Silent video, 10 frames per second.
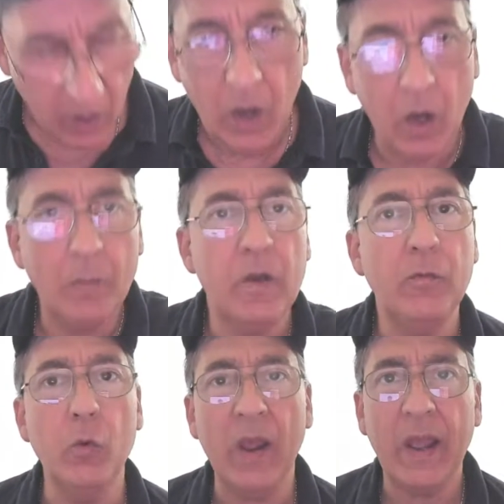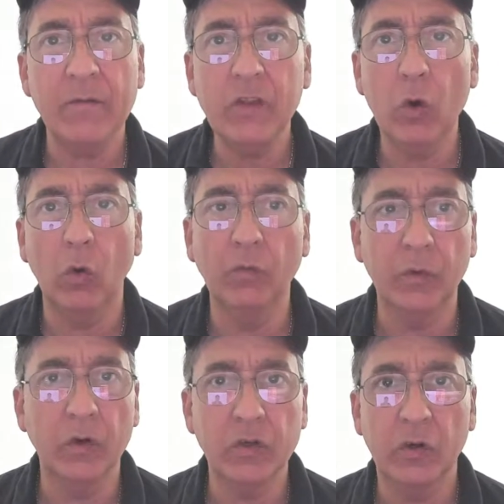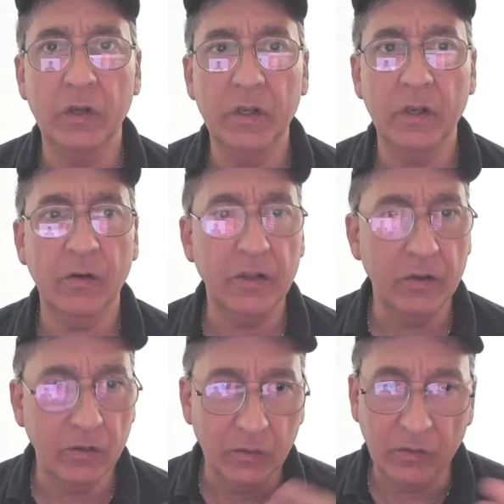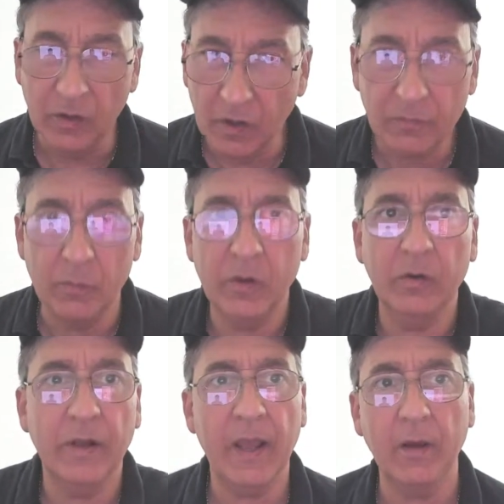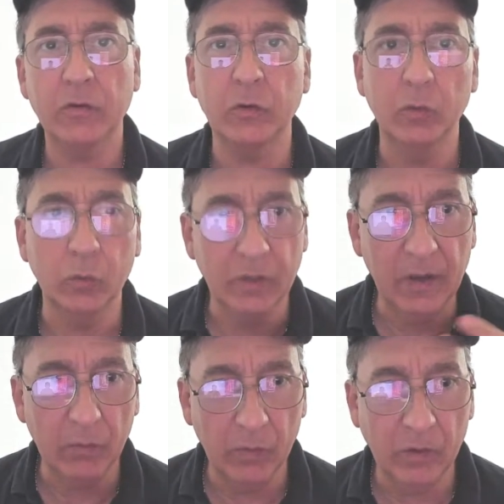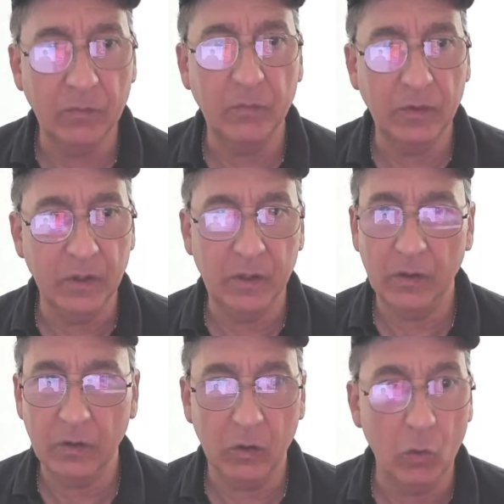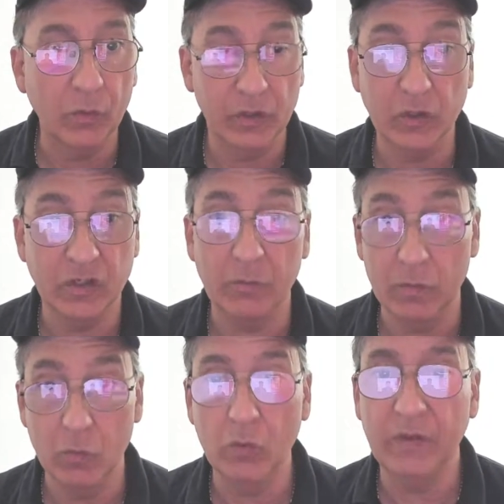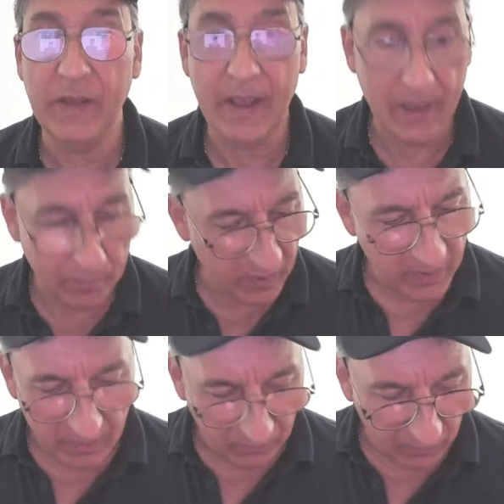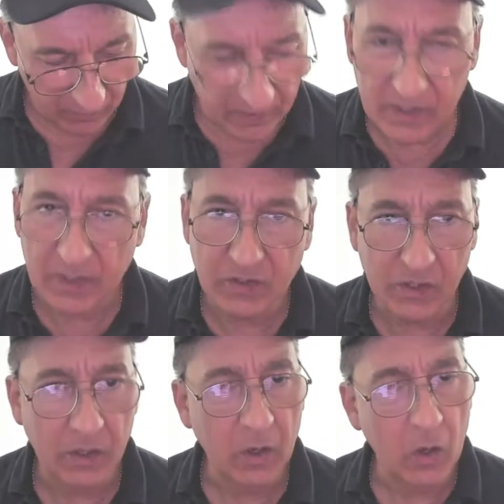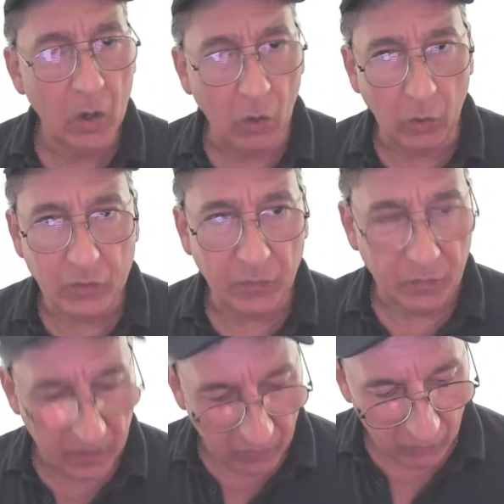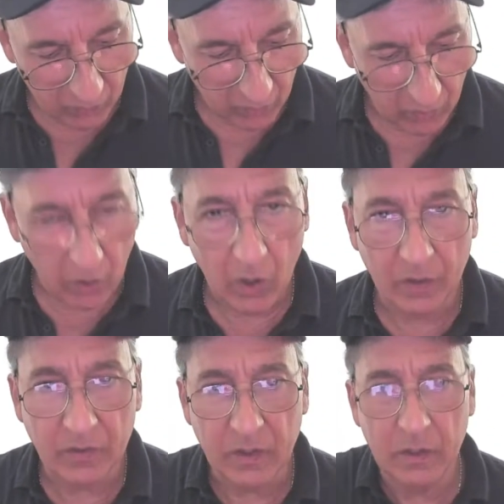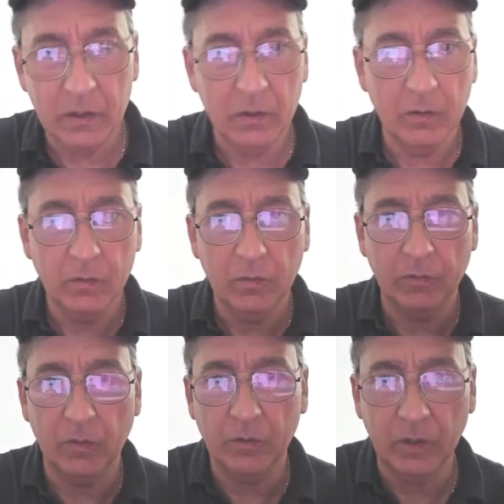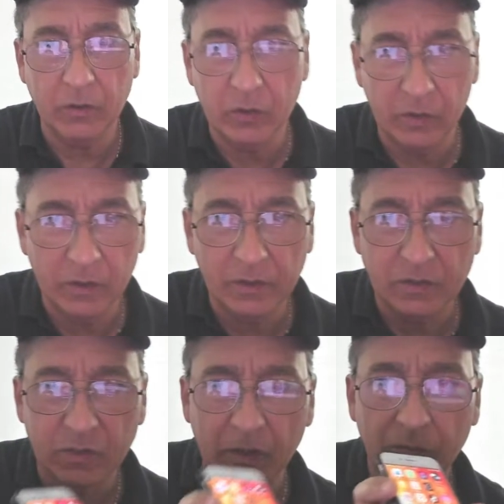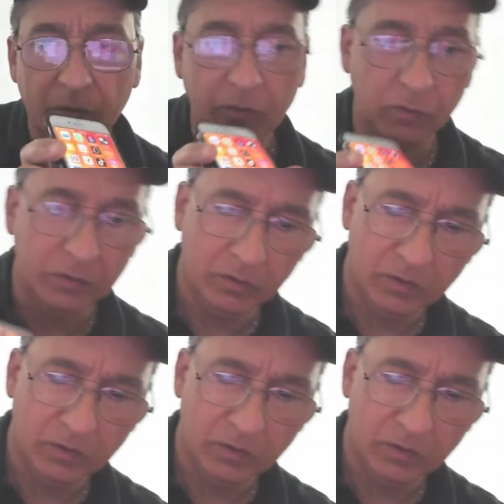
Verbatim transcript: Um, if you have the old version on here and you, you're not familiar on how to get rid of the, uh, or I should say remove the app, very easy. Hold your finger on the phone. Here, I'll show you like this here if I could.